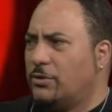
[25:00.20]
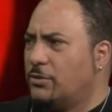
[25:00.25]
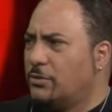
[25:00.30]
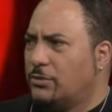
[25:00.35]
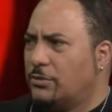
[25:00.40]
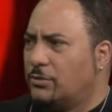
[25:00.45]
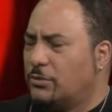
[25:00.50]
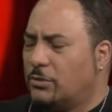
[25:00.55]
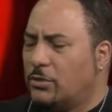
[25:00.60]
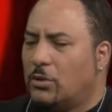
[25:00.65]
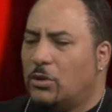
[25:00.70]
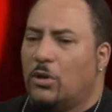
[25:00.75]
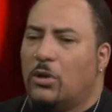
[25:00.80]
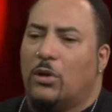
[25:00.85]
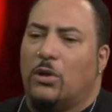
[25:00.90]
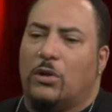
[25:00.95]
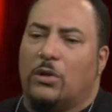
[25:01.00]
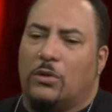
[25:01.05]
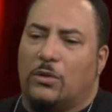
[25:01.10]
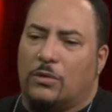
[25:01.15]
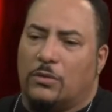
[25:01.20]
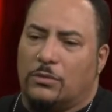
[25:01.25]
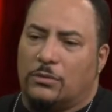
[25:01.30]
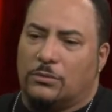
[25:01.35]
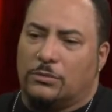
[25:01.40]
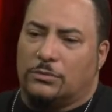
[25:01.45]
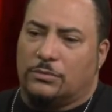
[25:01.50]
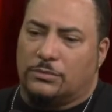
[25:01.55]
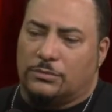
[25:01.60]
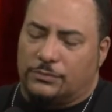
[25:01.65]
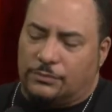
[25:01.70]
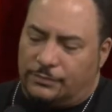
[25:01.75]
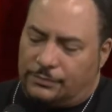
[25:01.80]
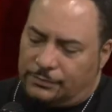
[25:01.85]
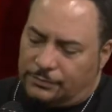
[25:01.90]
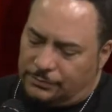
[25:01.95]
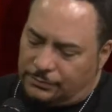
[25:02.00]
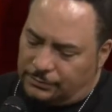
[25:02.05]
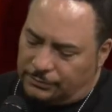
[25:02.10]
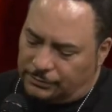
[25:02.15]

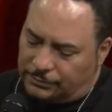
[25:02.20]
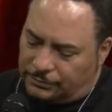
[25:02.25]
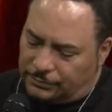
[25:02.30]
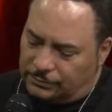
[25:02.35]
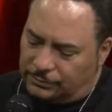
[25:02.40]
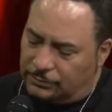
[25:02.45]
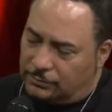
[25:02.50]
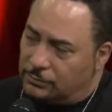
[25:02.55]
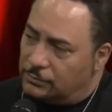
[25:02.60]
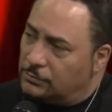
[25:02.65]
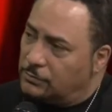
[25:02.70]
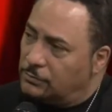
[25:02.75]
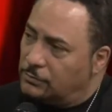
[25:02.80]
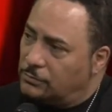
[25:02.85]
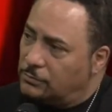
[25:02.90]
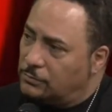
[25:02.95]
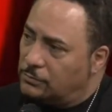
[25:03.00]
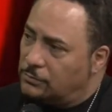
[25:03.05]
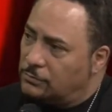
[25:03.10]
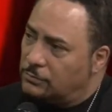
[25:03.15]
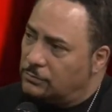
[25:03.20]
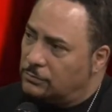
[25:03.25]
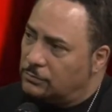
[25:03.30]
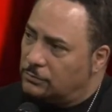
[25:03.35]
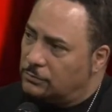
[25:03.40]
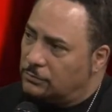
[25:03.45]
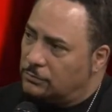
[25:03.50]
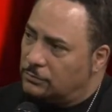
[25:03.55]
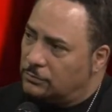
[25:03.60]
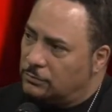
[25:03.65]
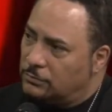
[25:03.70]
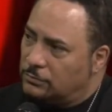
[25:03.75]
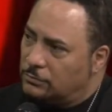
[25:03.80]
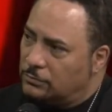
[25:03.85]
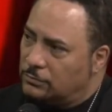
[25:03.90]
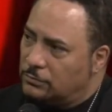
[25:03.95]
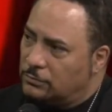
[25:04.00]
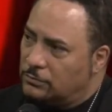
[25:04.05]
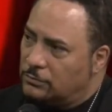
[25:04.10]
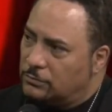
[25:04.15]

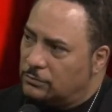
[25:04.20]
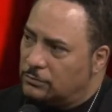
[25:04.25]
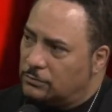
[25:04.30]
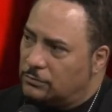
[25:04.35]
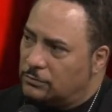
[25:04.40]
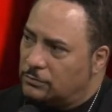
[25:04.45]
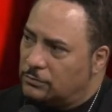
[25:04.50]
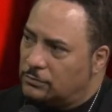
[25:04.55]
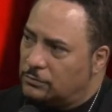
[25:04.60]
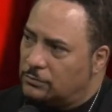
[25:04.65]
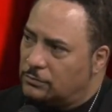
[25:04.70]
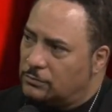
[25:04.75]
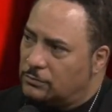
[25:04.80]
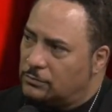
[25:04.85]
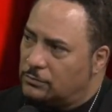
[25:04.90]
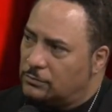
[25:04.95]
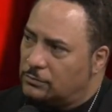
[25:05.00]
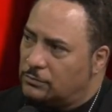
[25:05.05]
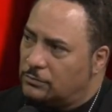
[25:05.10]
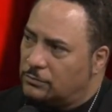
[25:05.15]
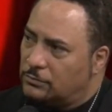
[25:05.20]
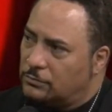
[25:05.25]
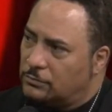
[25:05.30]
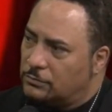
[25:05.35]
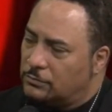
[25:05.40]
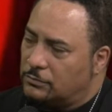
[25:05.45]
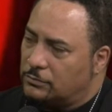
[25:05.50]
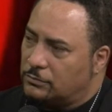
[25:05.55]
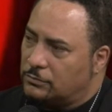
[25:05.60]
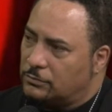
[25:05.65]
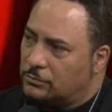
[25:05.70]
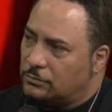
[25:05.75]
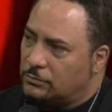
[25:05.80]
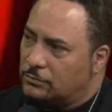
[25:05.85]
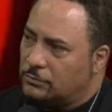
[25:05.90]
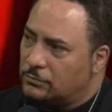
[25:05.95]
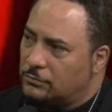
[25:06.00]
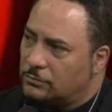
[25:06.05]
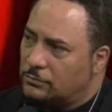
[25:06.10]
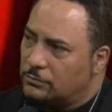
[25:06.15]

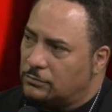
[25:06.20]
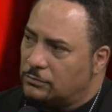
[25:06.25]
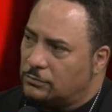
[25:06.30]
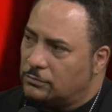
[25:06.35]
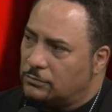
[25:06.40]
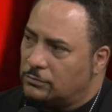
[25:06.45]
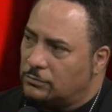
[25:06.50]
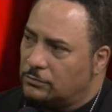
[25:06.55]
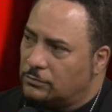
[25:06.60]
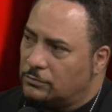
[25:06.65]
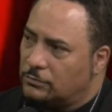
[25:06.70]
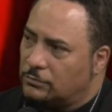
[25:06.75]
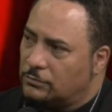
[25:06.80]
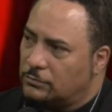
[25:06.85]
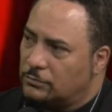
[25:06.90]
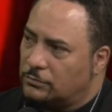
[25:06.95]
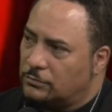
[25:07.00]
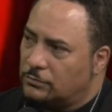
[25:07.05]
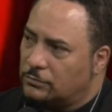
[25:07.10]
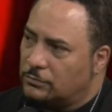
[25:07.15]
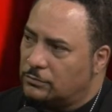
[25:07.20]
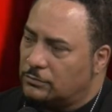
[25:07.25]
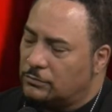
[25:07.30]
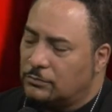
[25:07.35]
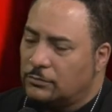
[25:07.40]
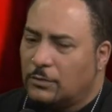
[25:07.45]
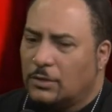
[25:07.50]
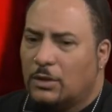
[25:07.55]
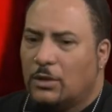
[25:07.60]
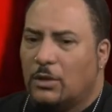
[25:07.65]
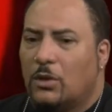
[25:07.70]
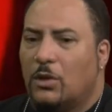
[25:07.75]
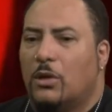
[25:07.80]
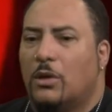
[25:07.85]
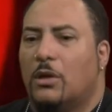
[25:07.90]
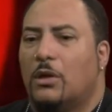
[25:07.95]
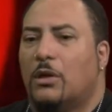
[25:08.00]
(silent)